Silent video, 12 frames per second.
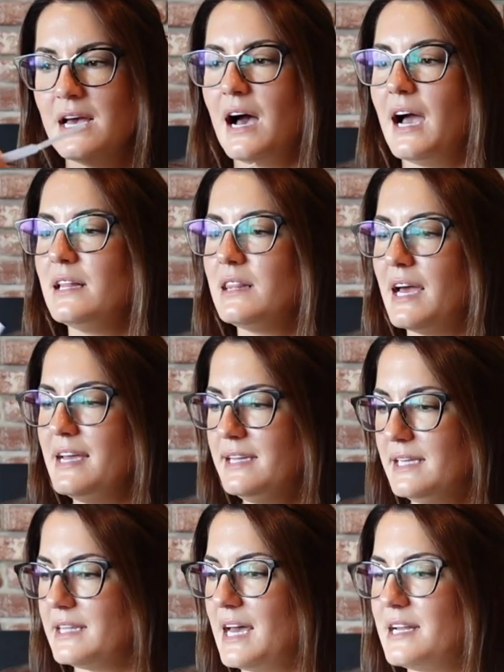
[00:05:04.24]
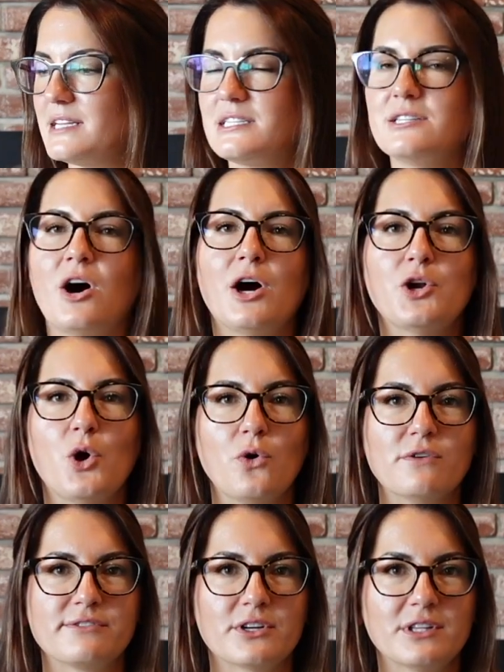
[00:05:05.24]
I like that it's not
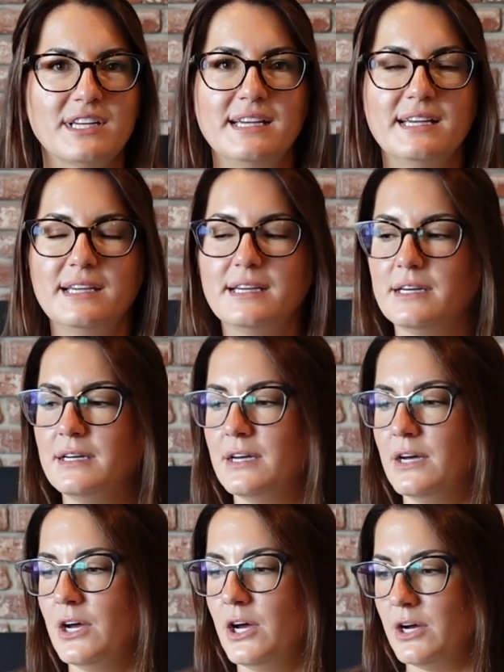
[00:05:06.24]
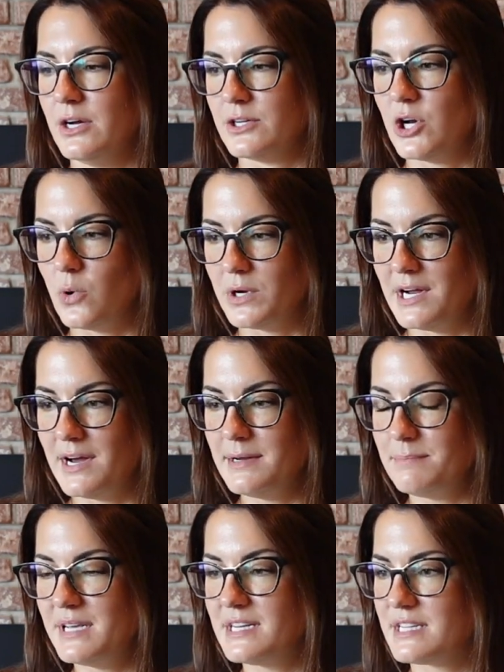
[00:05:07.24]
overly
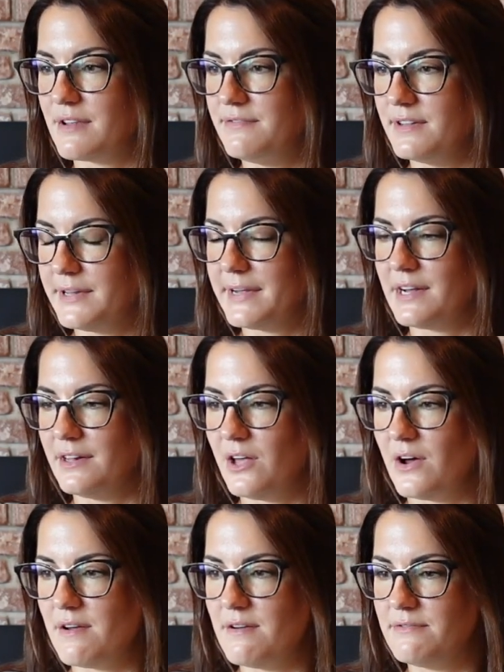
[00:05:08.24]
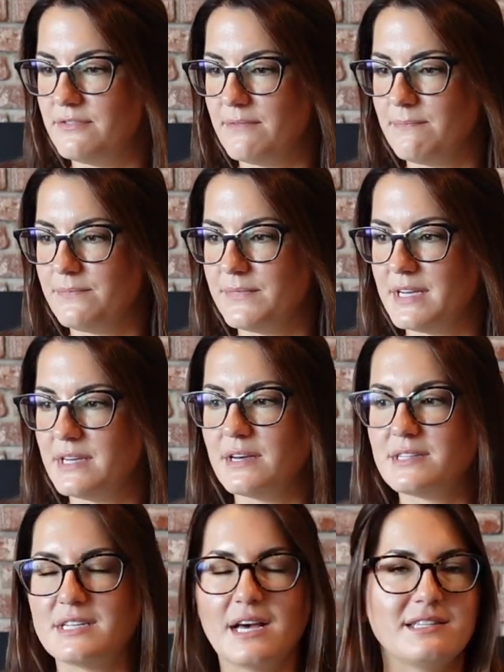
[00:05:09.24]
coconut, because I feel like a lot of
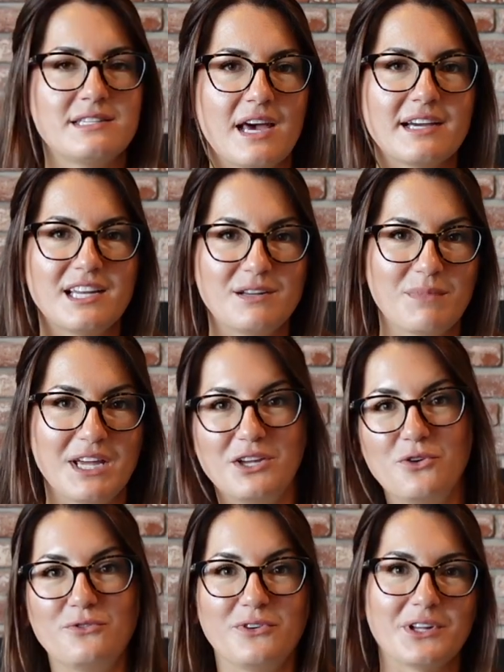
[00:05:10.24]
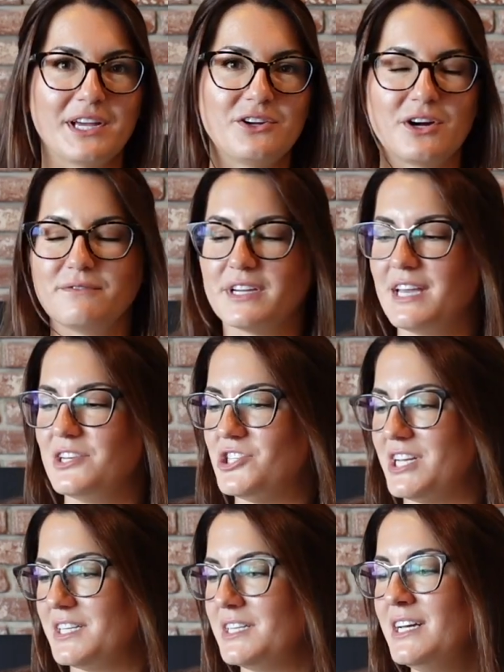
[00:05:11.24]
scents that can make you feel like you're on
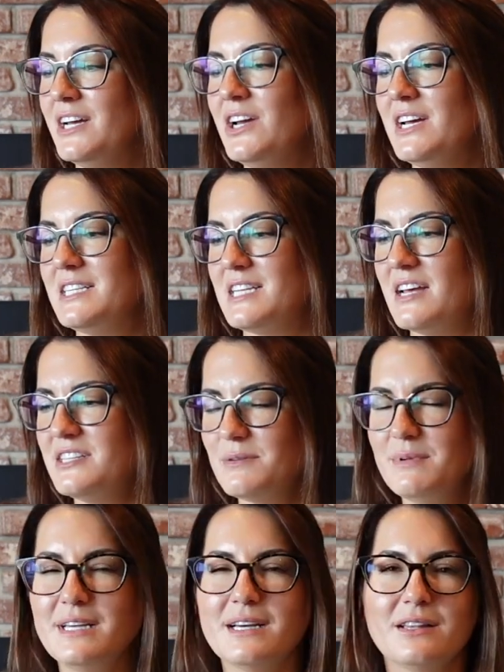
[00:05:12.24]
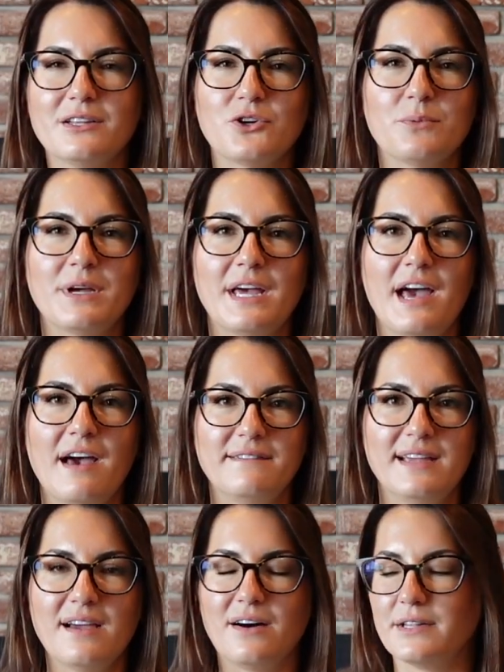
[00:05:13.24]
vacation tend to be a little bit
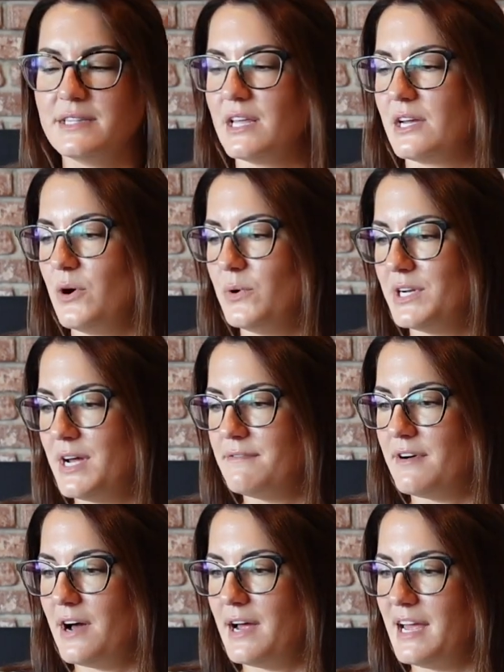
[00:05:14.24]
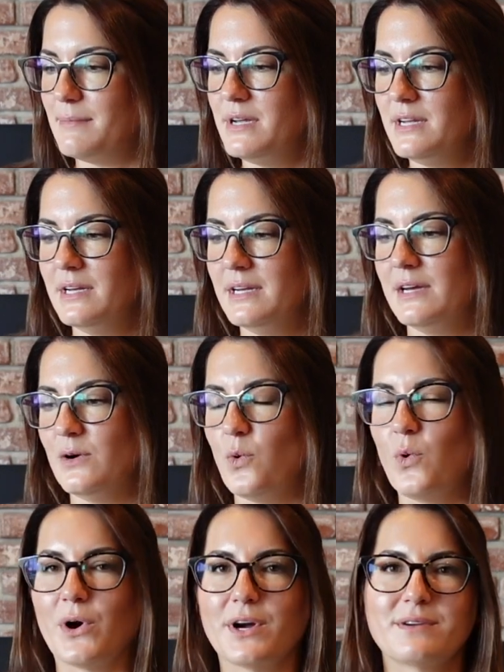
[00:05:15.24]
heavy on the coconut vibe,
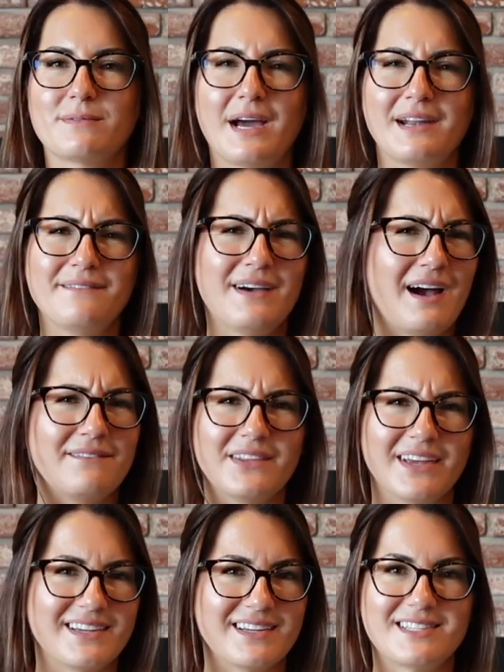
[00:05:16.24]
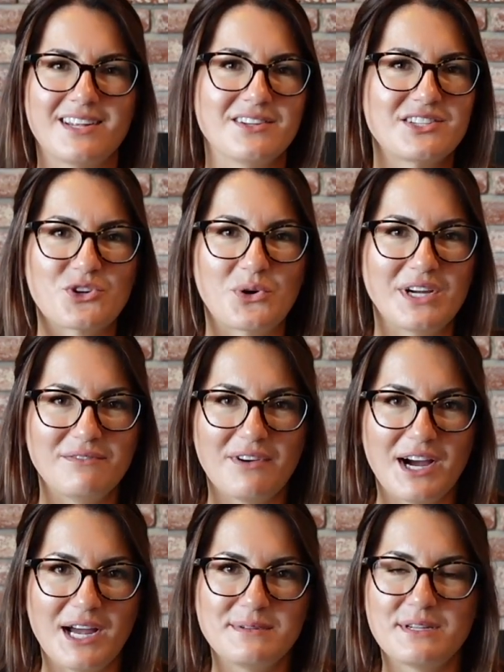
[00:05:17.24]
or kind of have like sunscreen
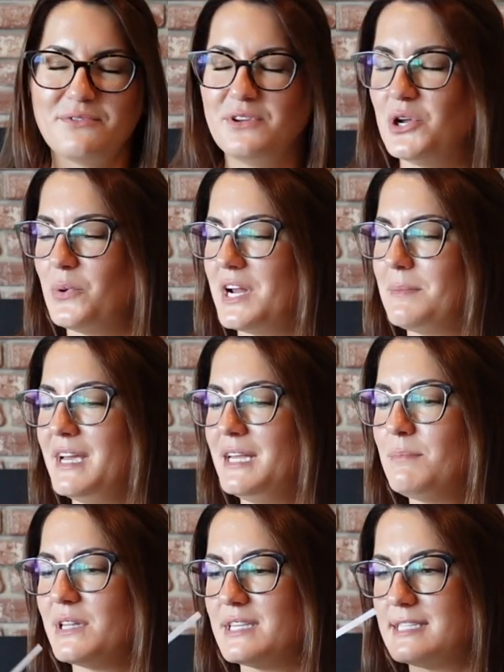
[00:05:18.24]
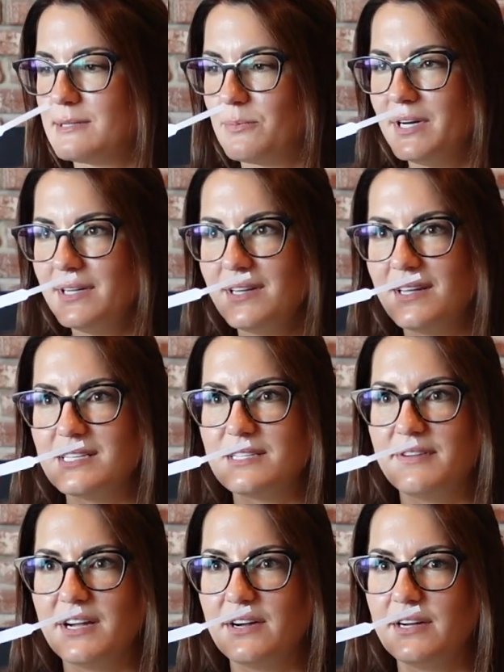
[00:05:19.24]
vibes, if you know what I mean. But this one is
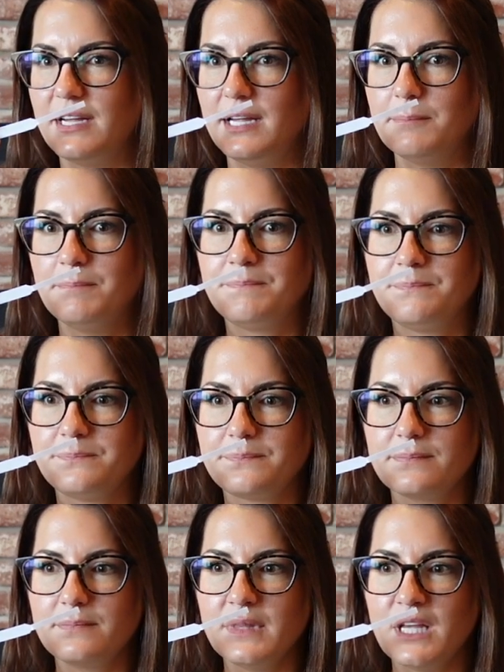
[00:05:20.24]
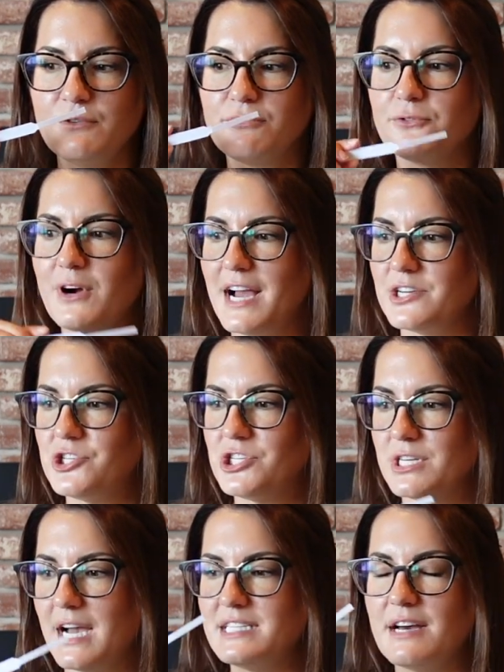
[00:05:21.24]
very
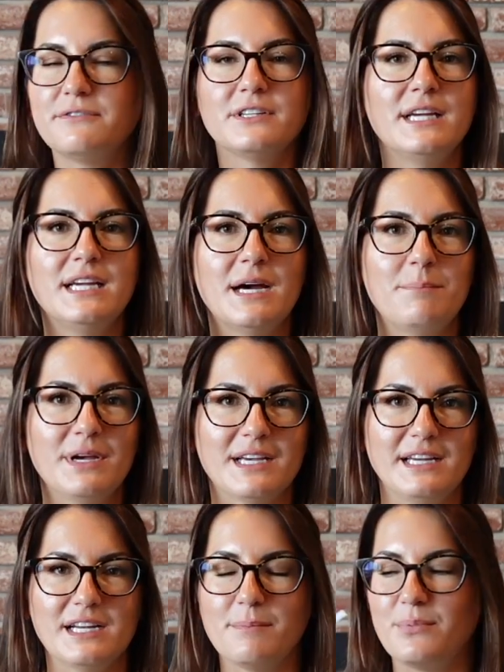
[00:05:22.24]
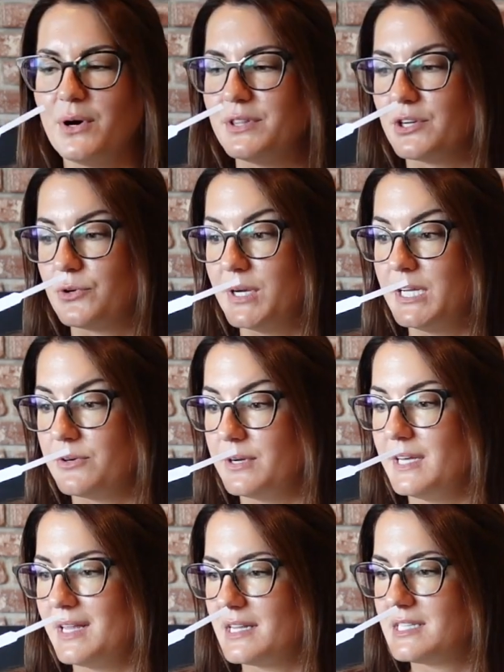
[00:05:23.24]
fresh. I definitely am picking up on the
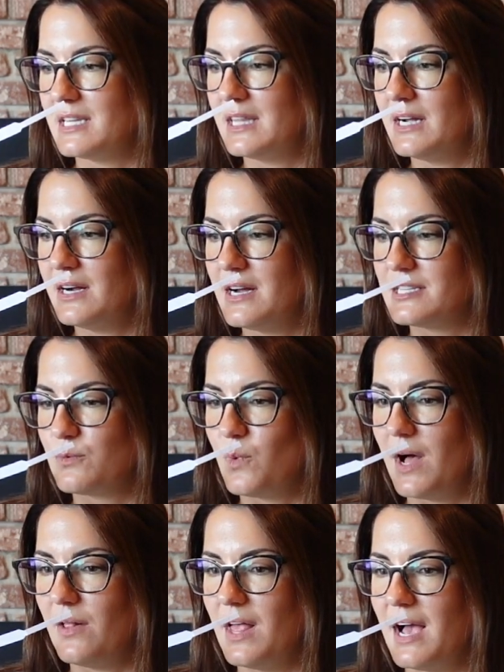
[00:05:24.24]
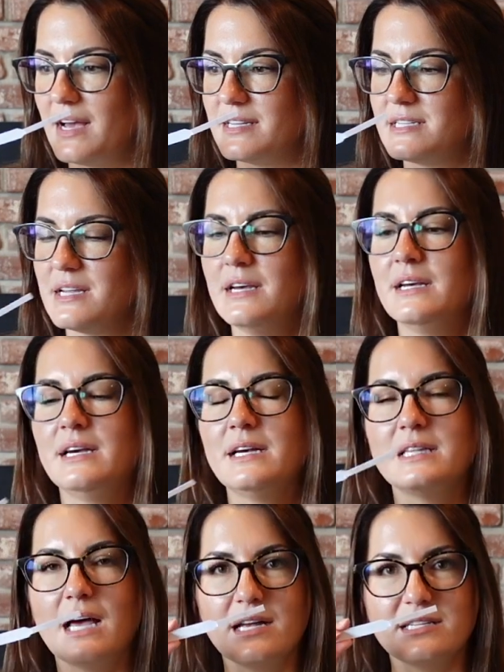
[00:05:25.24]
greenery that's in there, as well as
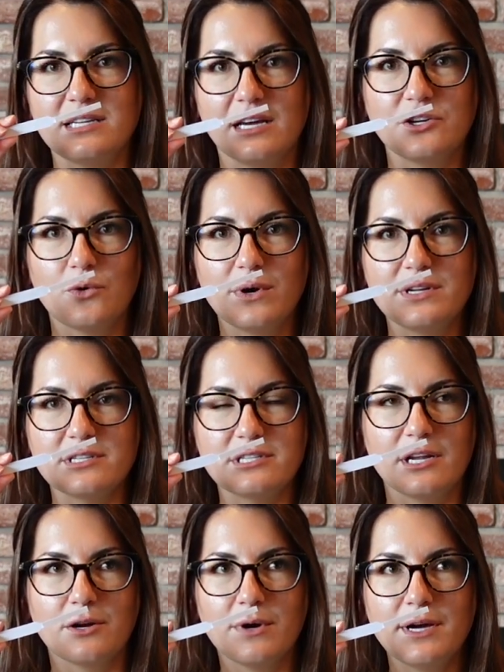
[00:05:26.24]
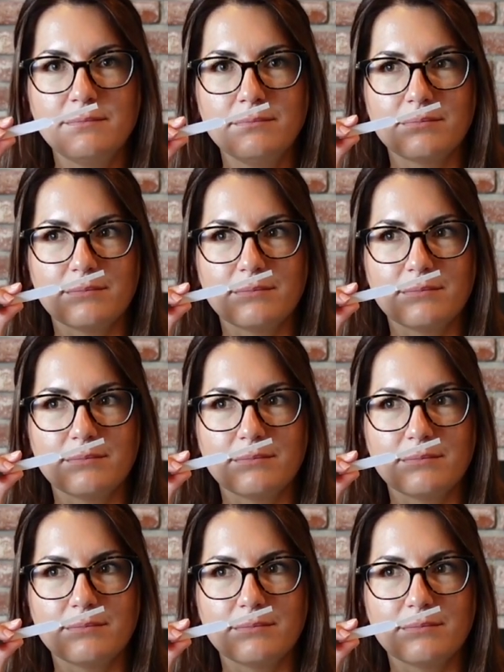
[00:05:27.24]
that sandalwood and cedarwood.